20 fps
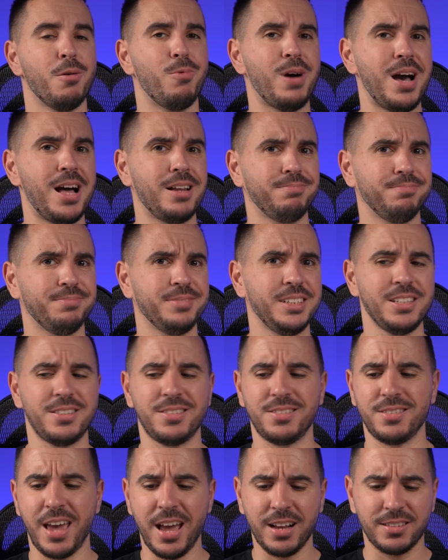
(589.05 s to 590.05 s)
Well,
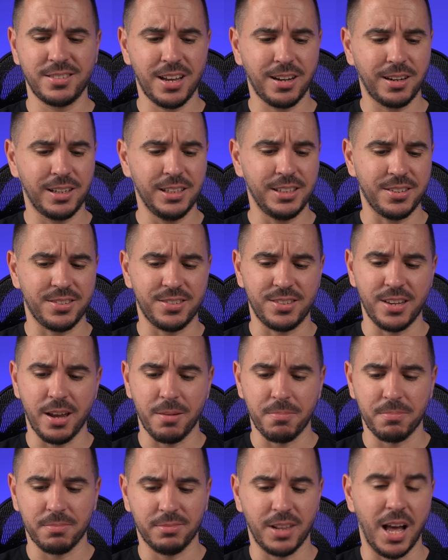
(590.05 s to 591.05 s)
it's exactly the
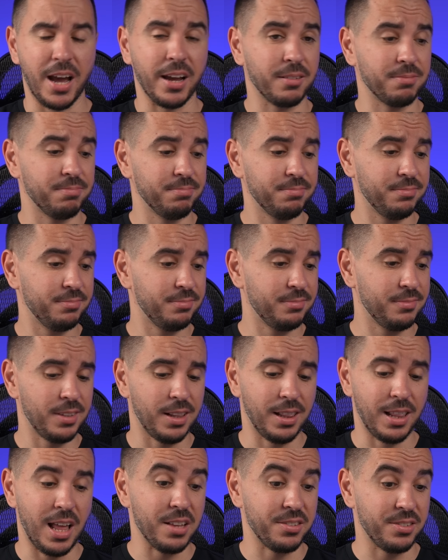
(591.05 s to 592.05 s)
same, like
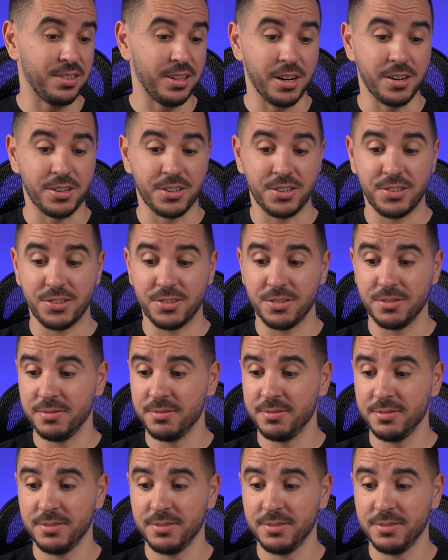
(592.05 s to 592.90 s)
last year's.